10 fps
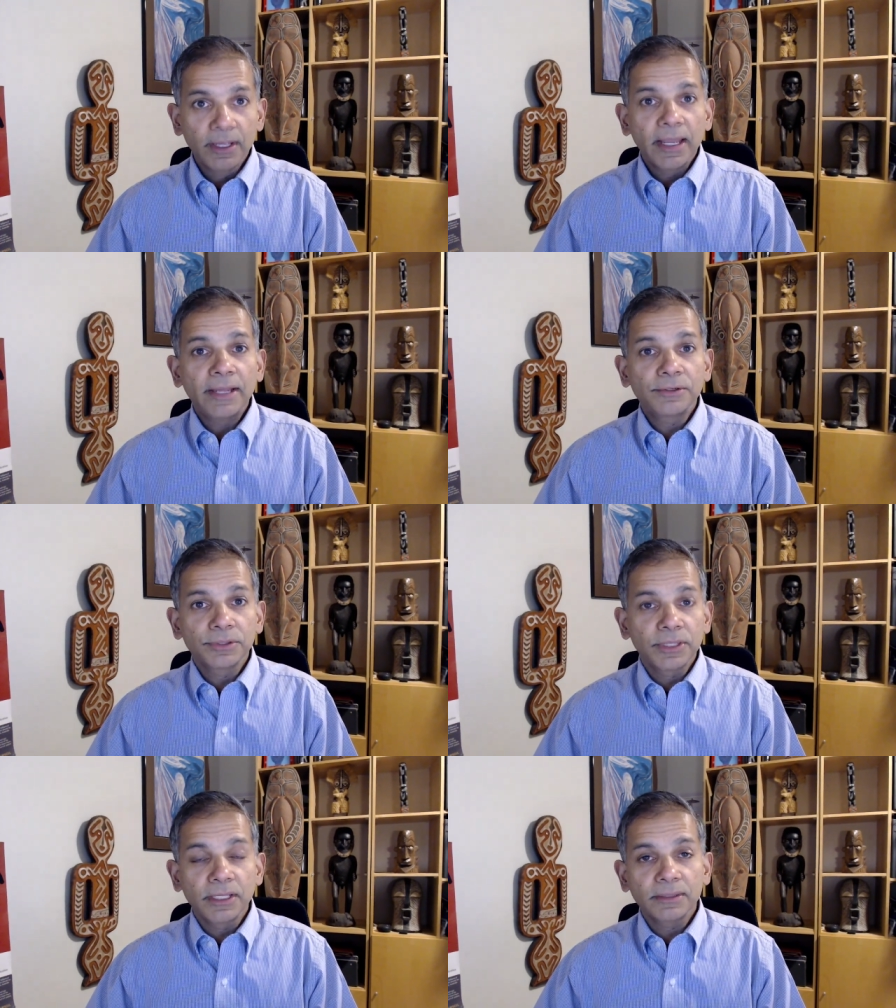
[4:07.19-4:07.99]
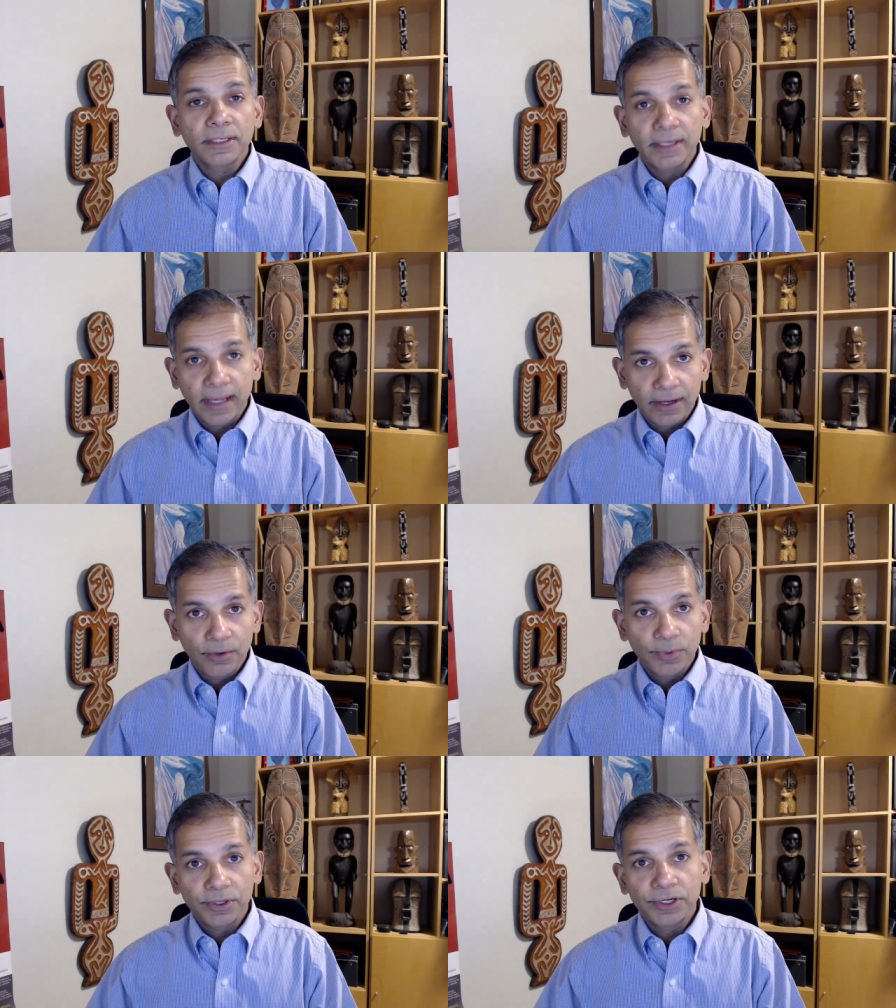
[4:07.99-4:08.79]
And to think that
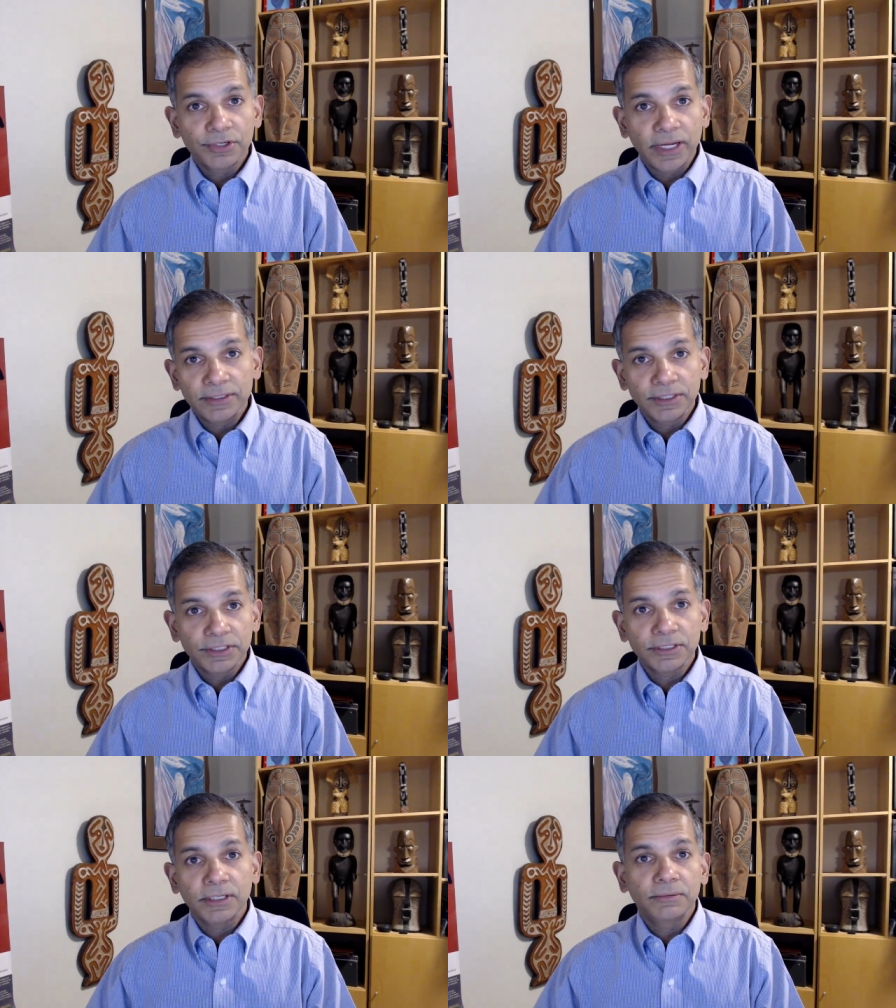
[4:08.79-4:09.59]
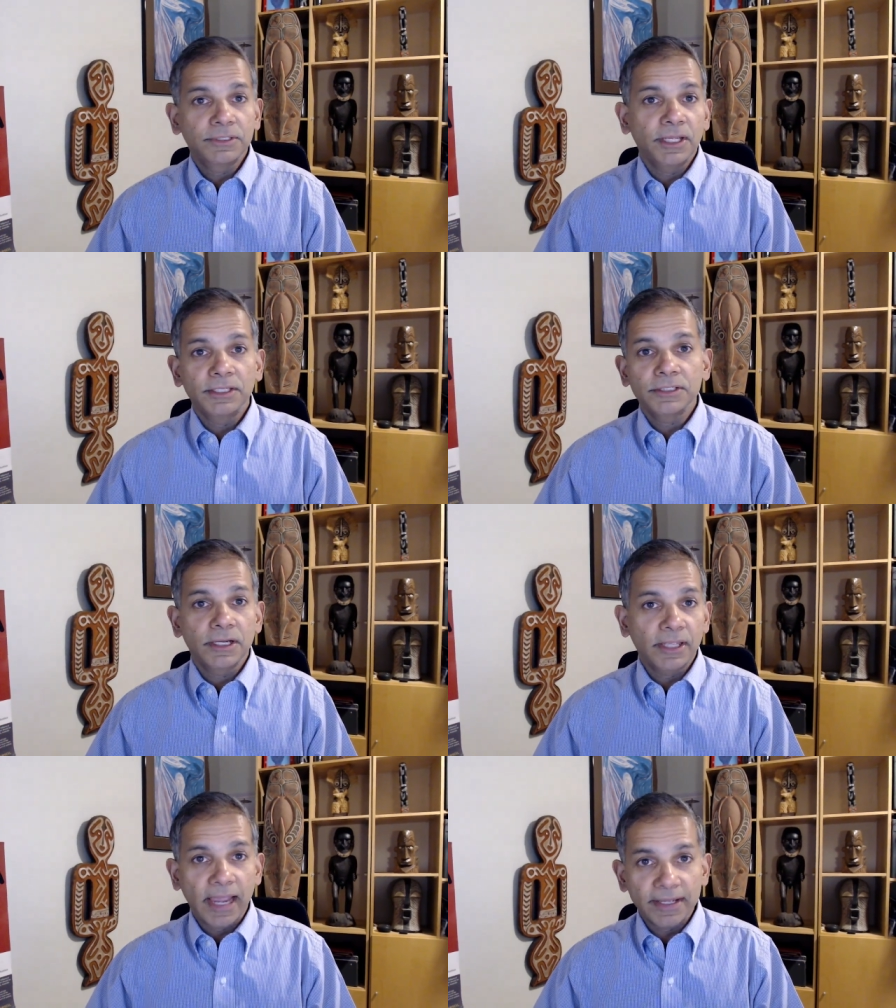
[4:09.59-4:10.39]
now we're going to transition and change
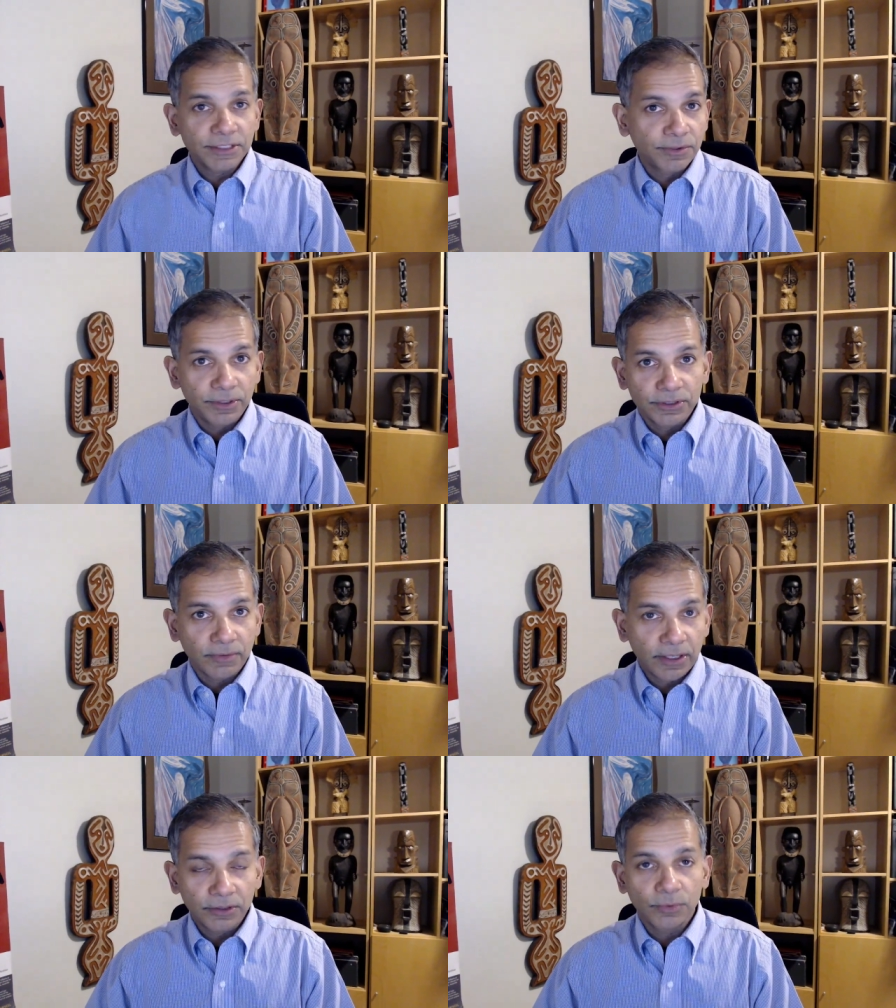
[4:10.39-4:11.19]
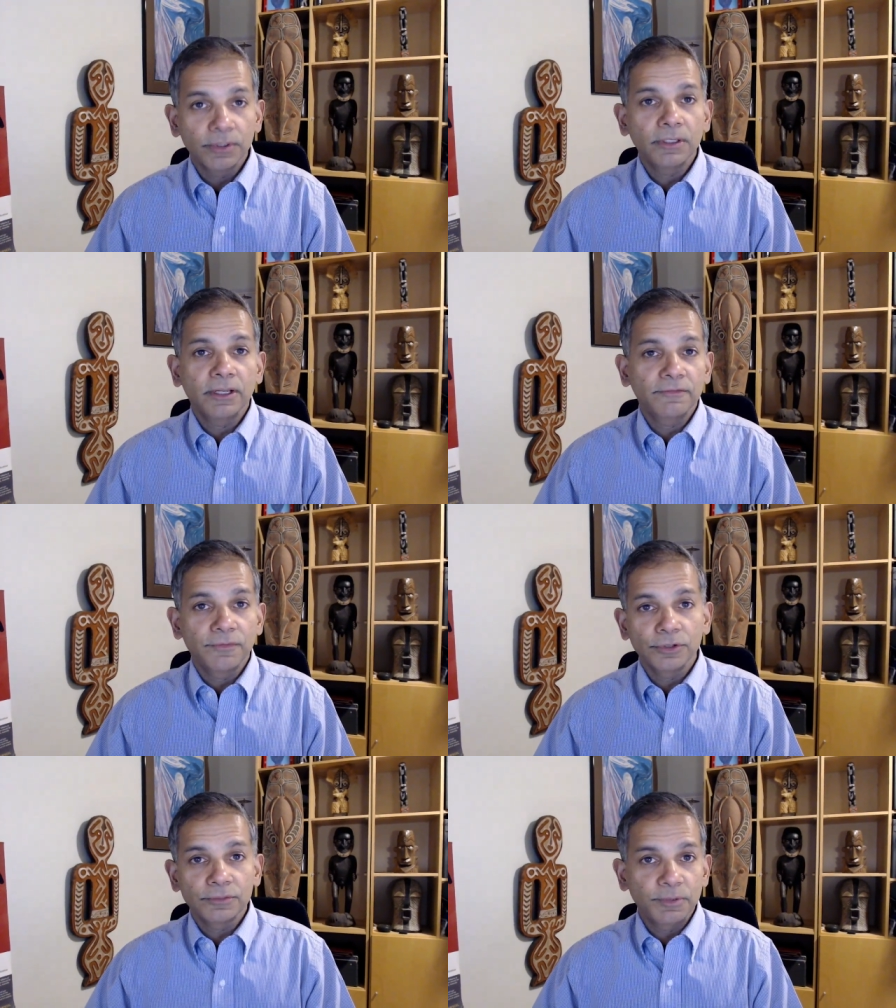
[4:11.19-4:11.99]
our gas grids around the world and
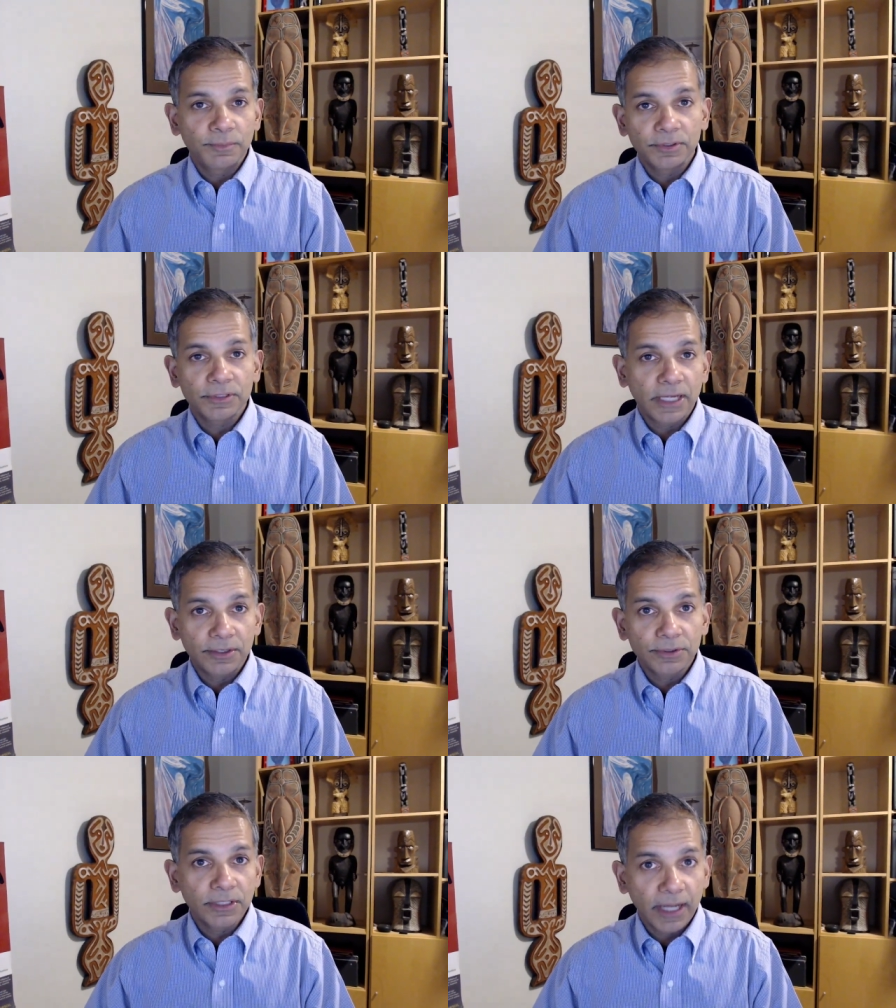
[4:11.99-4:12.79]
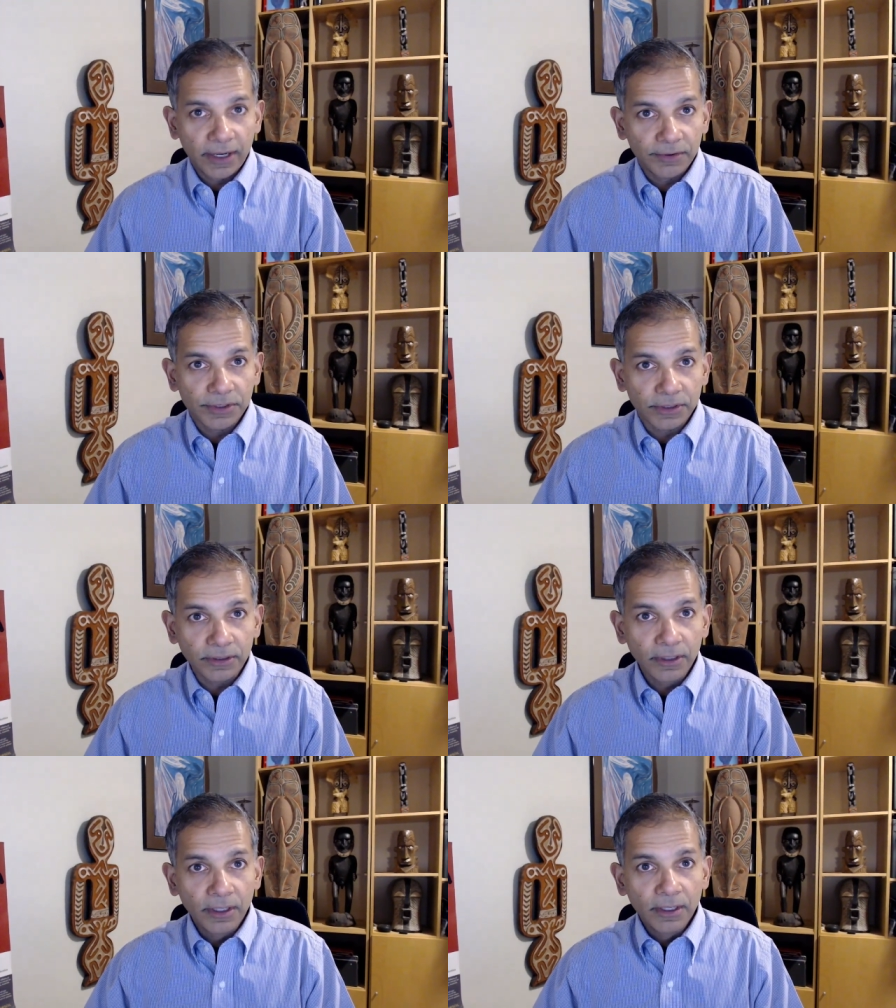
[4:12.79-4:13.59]
force people to start using hydrogen,